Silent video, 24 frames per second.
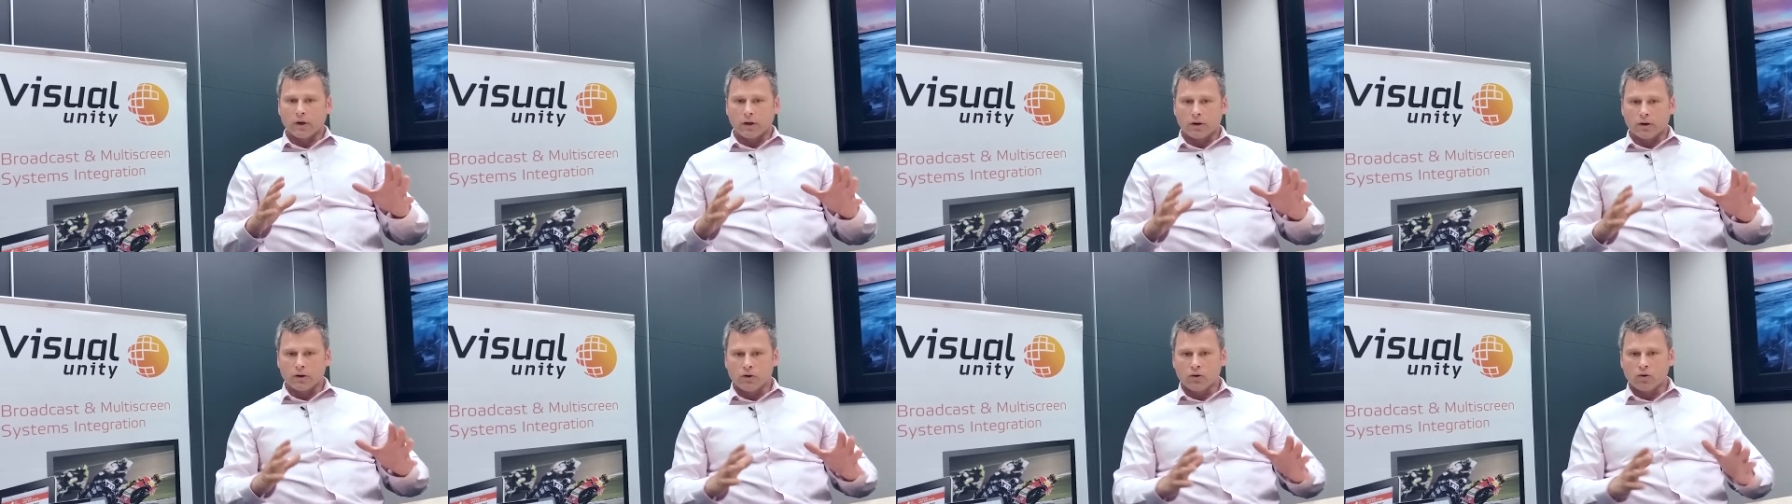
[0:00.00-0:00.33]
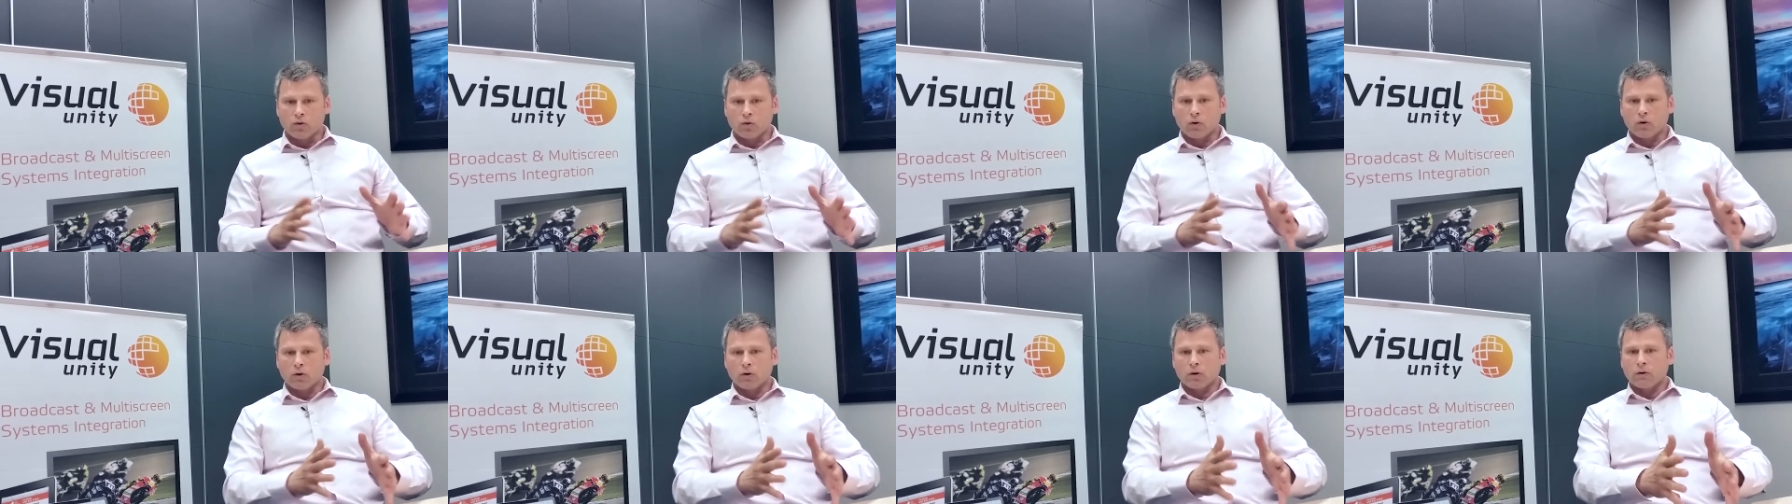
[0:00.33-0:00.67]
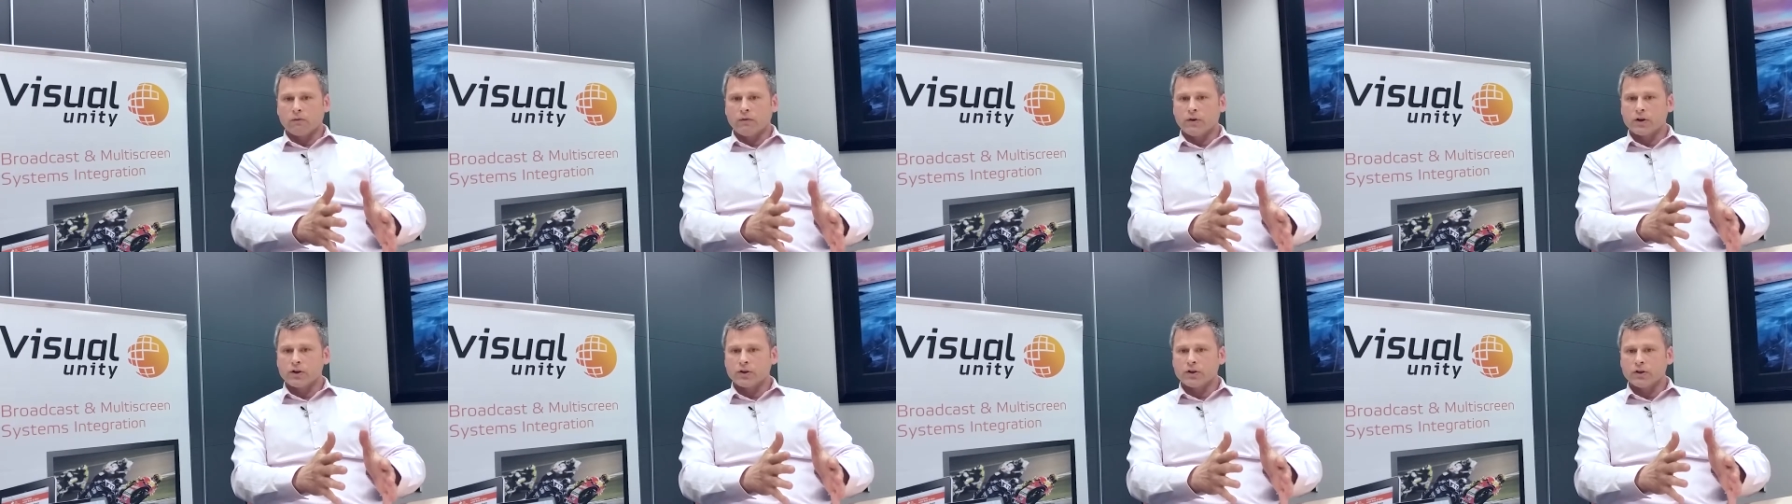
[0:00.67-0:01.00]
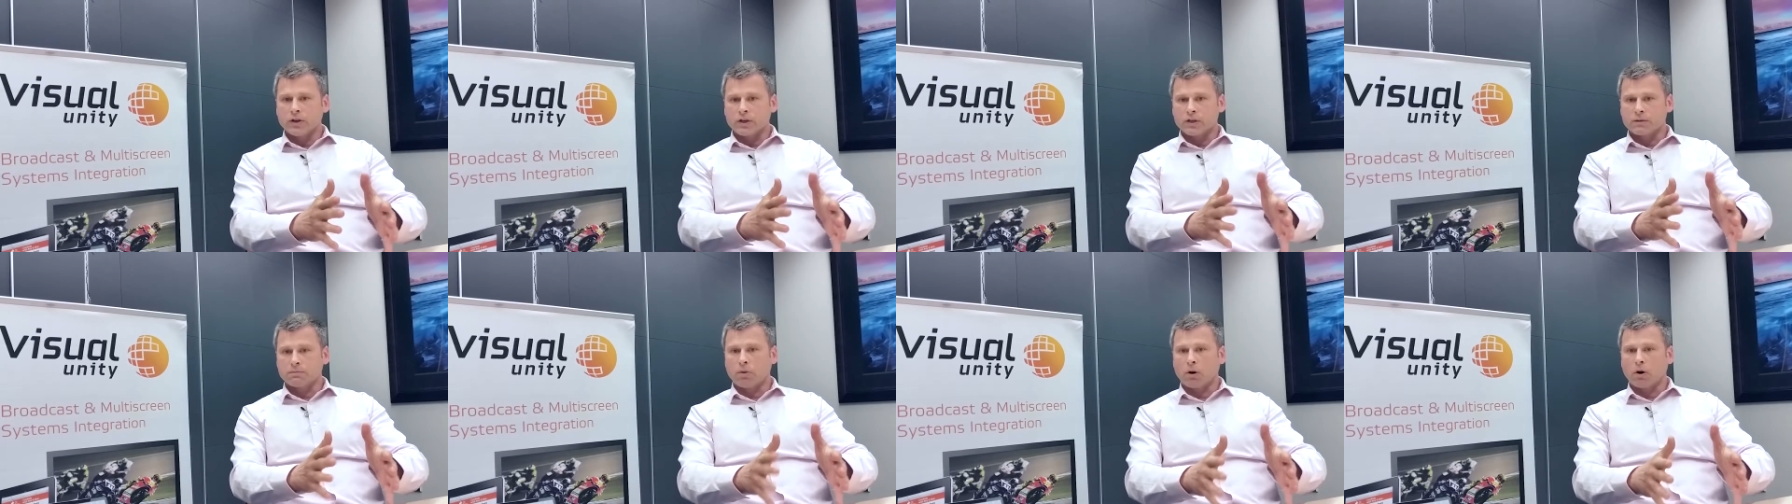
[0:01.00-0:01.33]
your vision
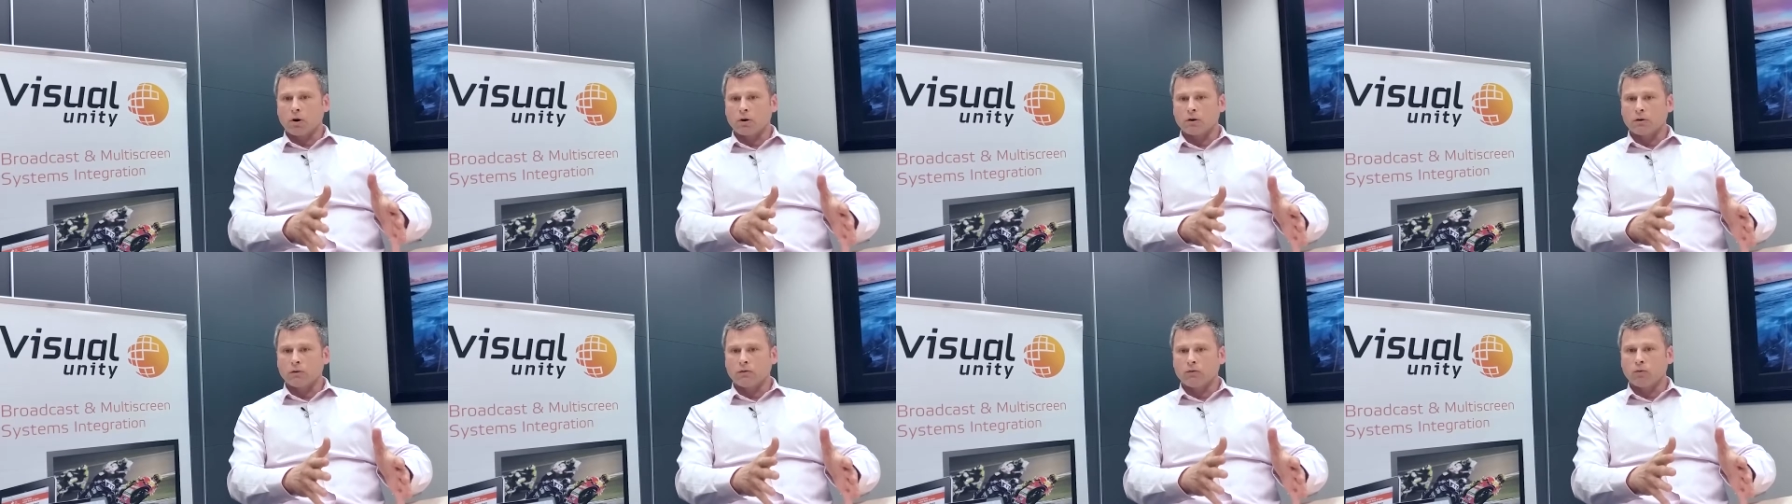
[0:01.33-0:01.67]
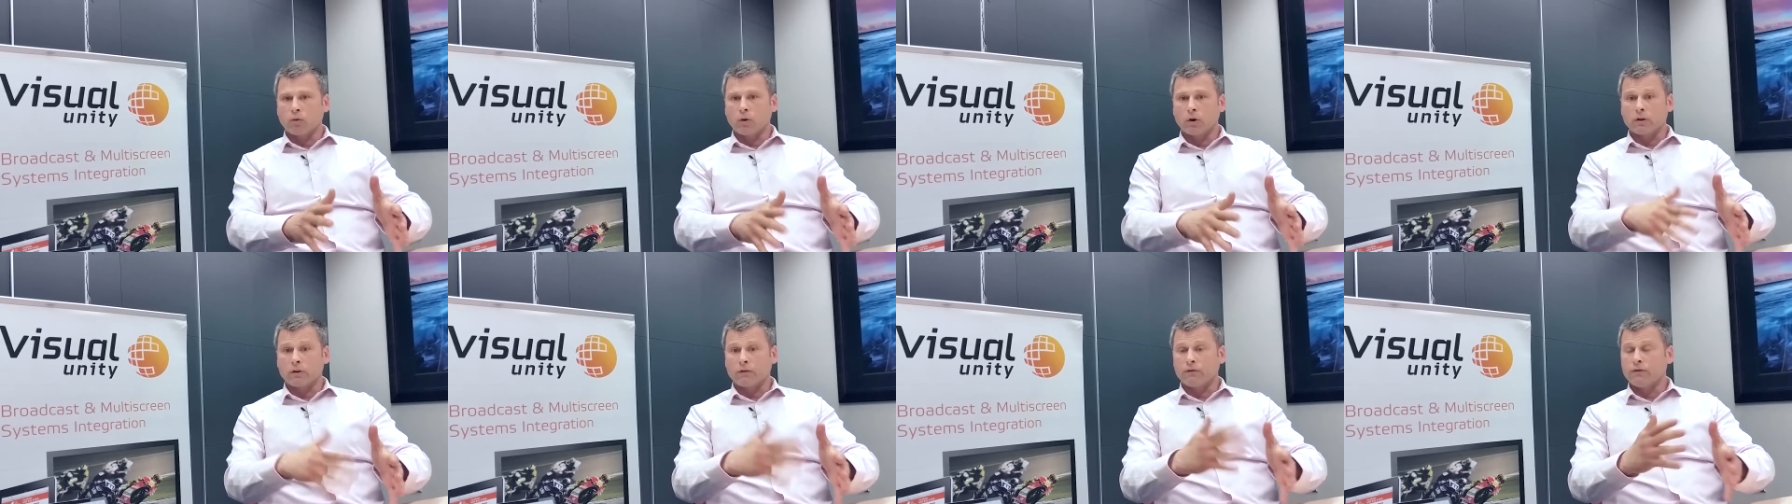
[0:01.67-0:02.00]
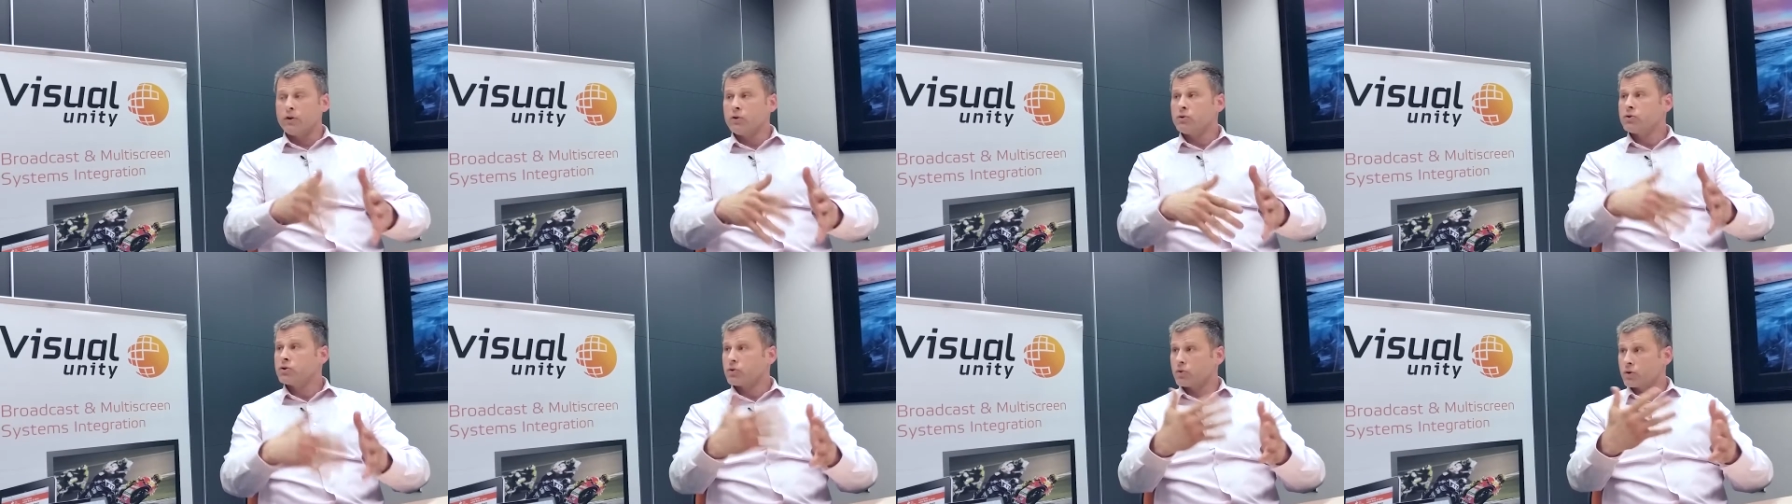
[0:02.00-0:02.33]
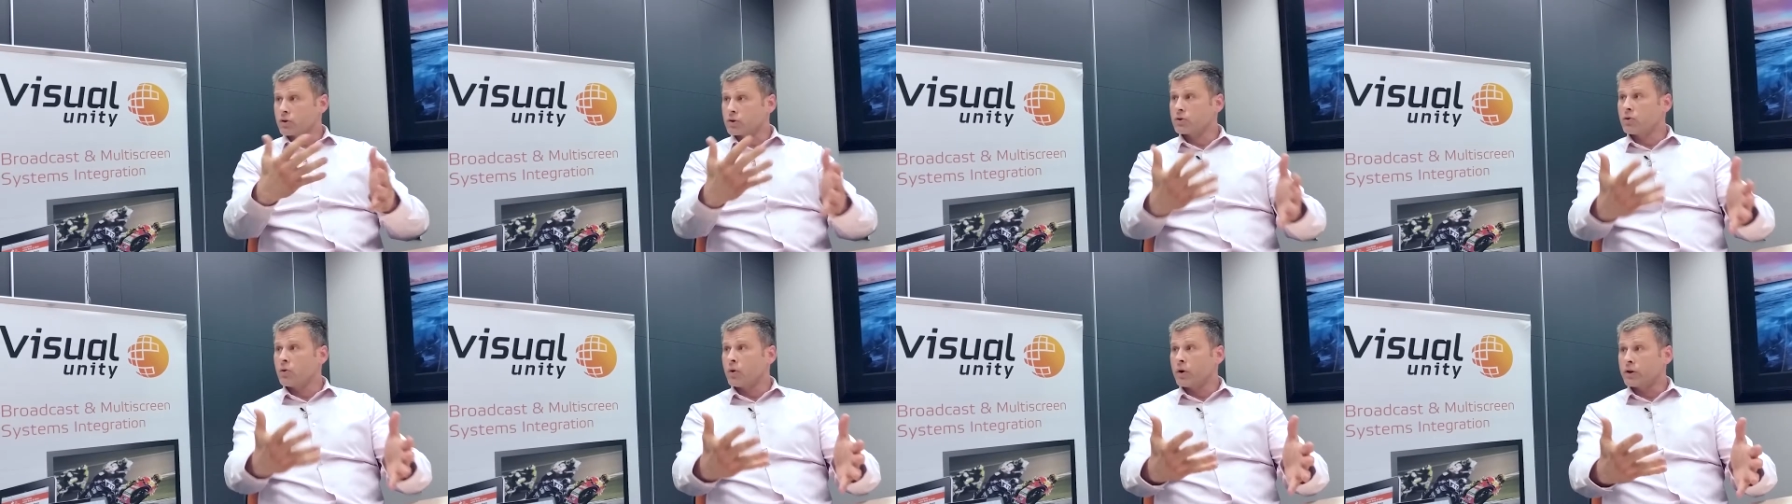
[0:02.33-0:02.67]
is part of where the future is
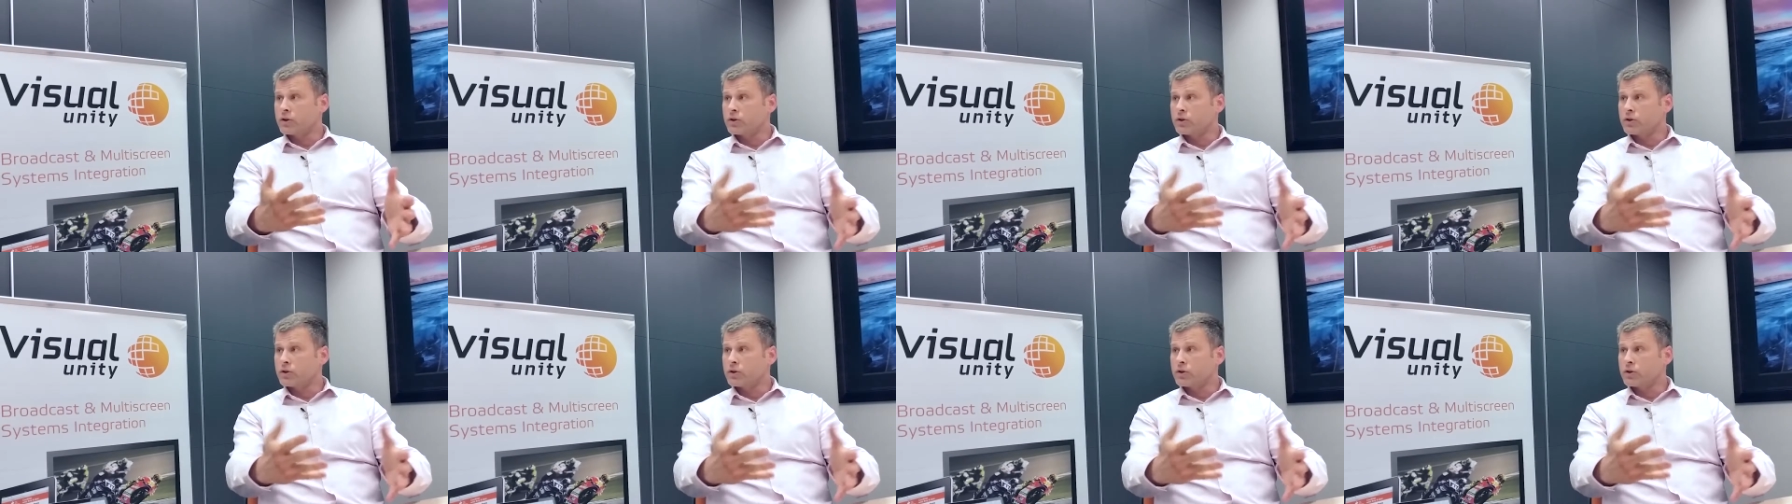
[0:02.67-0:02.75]
going